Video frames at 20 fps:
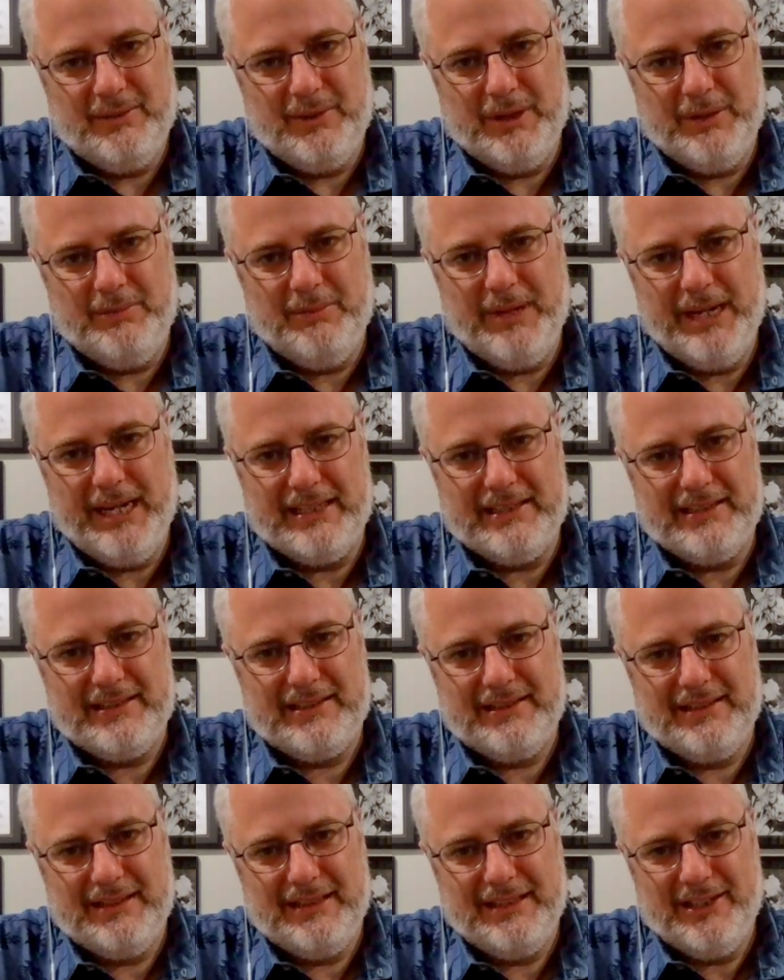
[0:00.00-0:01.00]

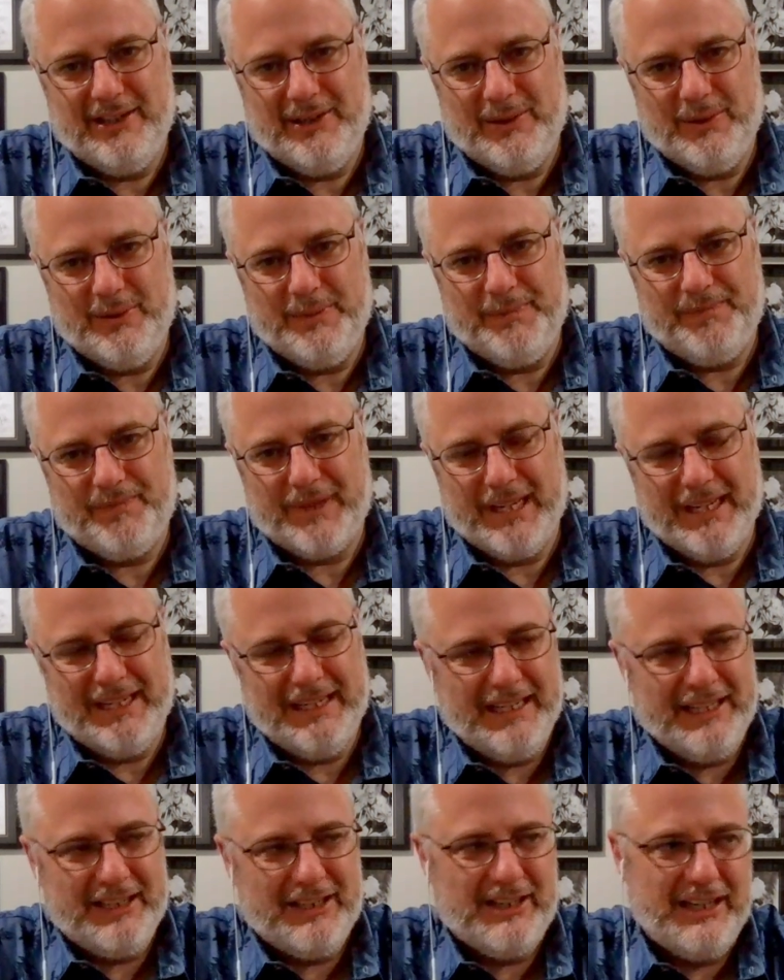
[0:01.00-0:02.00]
makes, you know,
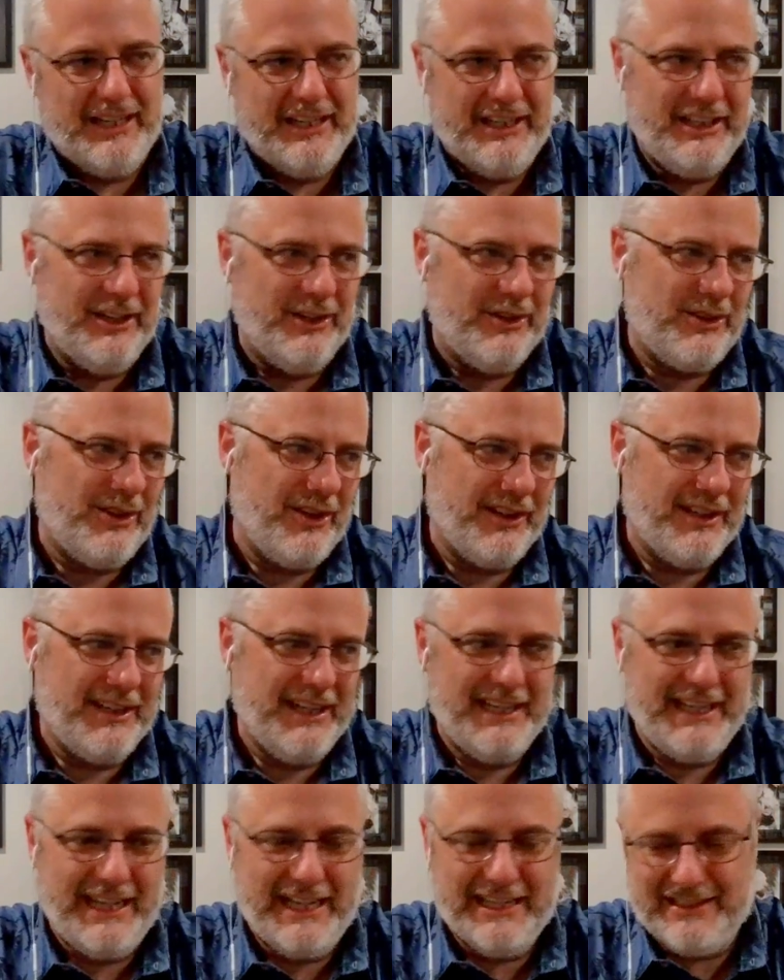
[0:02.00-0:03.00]
and you know, Clark
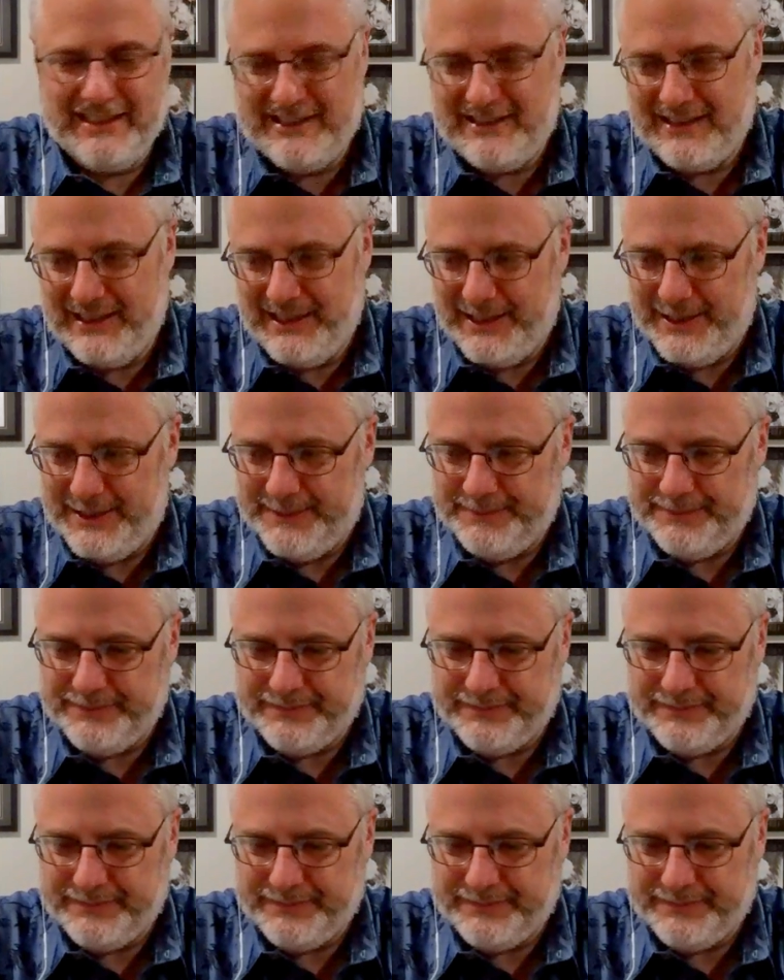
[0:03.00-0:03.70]
Kent has this kind